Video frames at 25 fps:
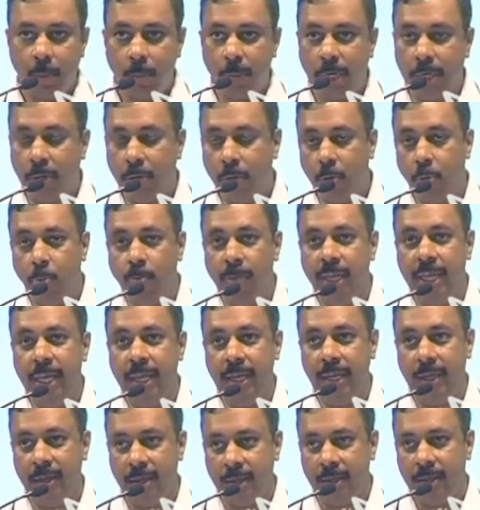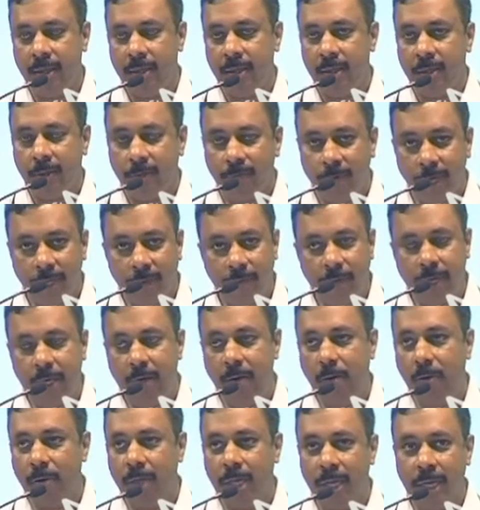But to me, when we
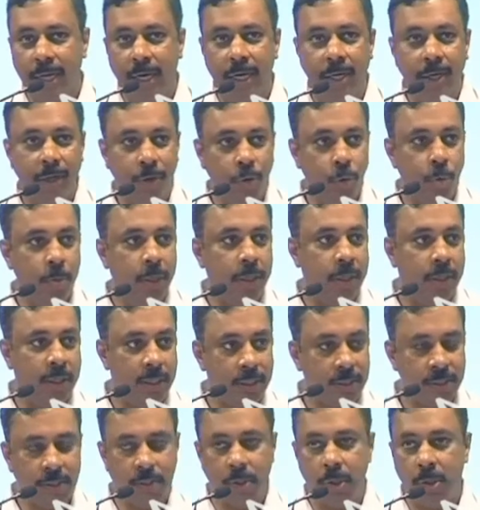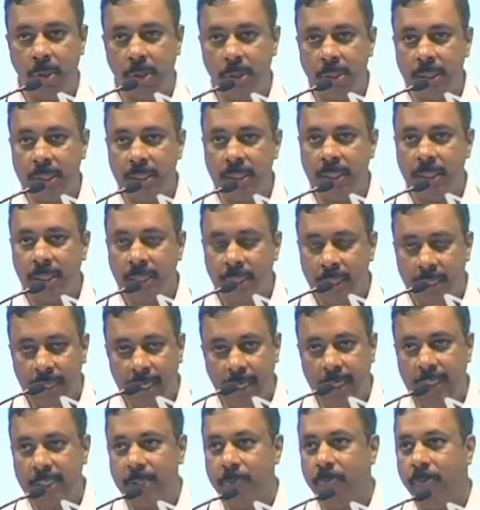are looking at human resource,
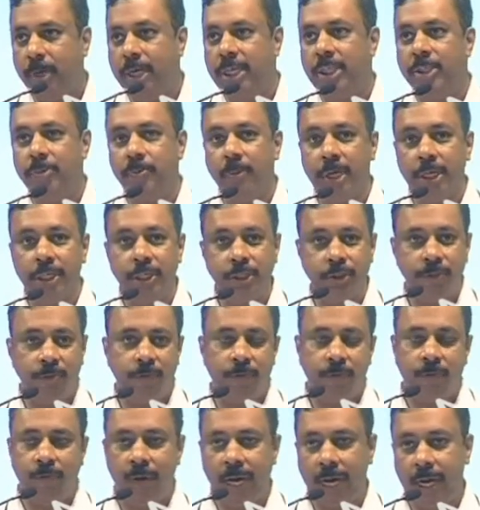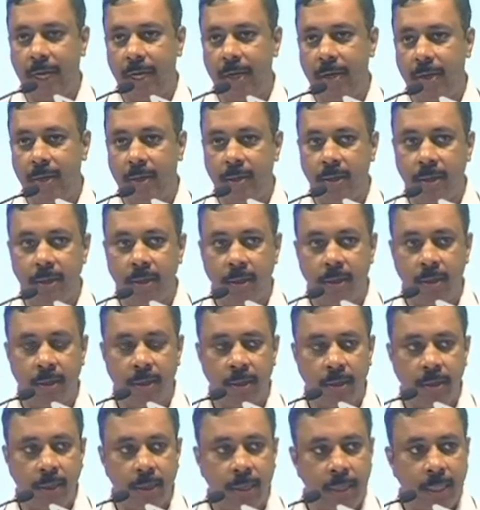it's much, much wider.
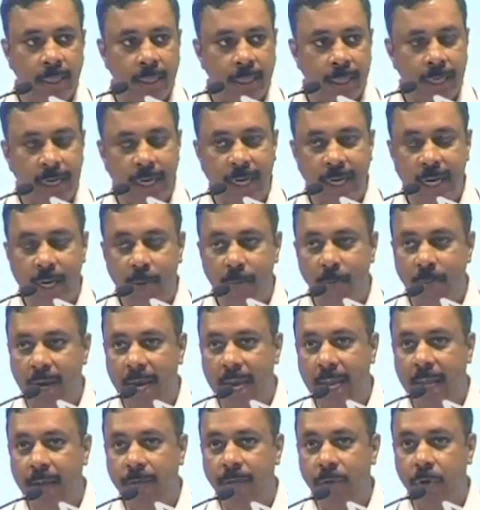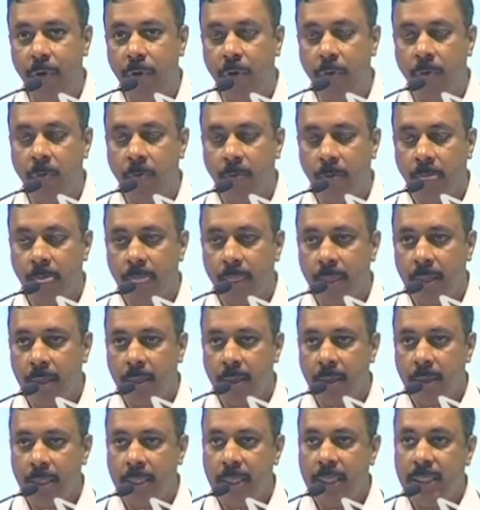There are, in my view,
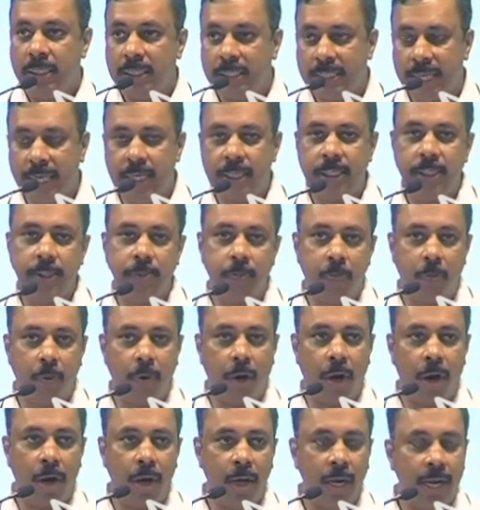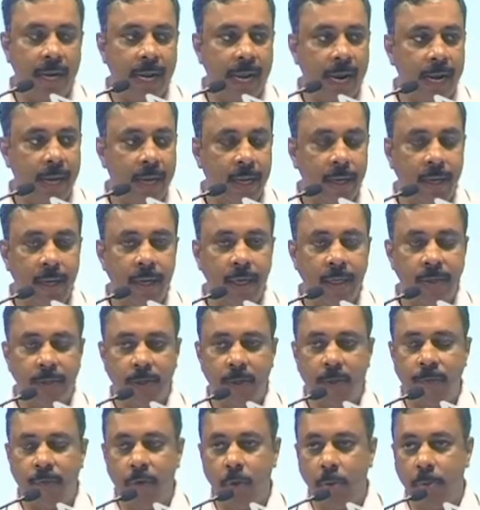6 broad
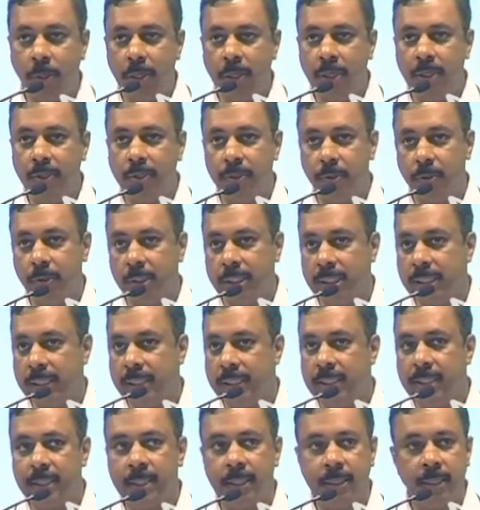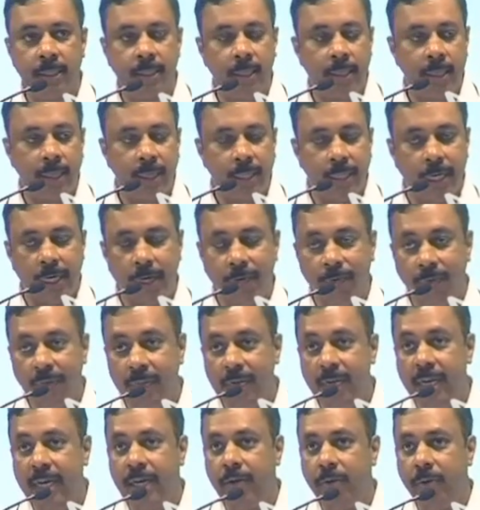categories of human resources that
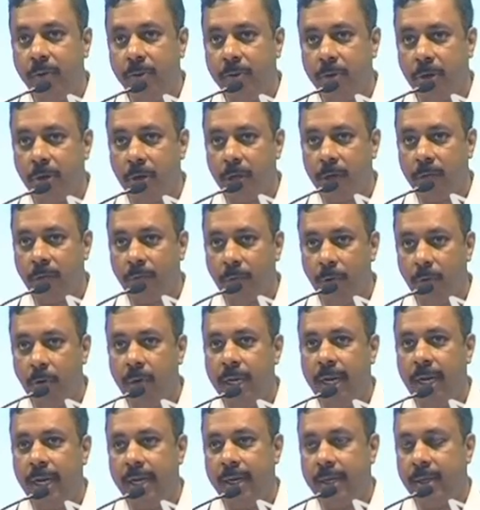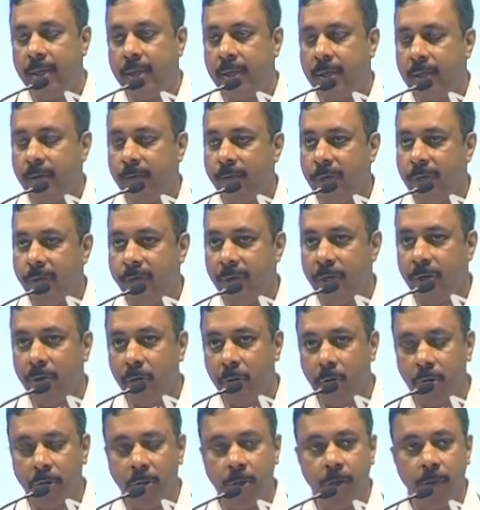we need to sort of look at when we are
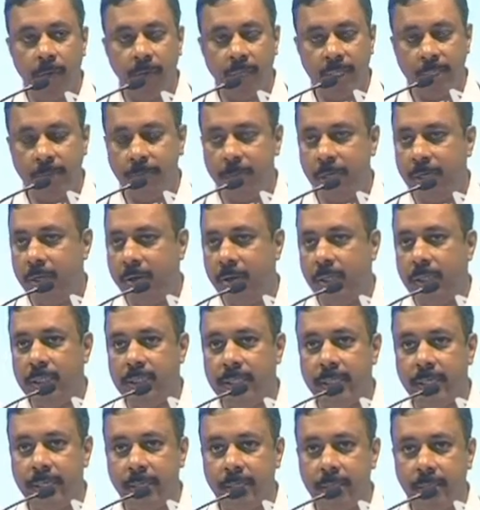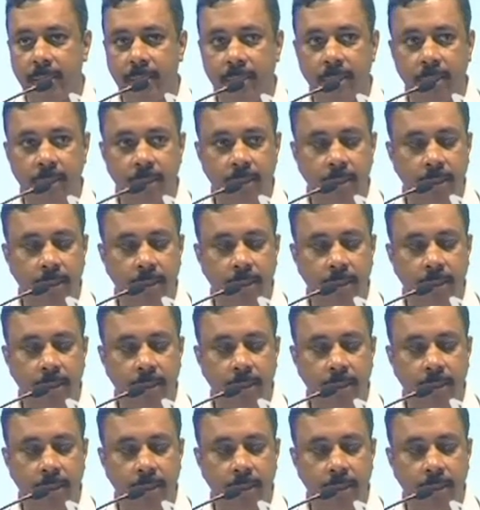talking of this particular sector.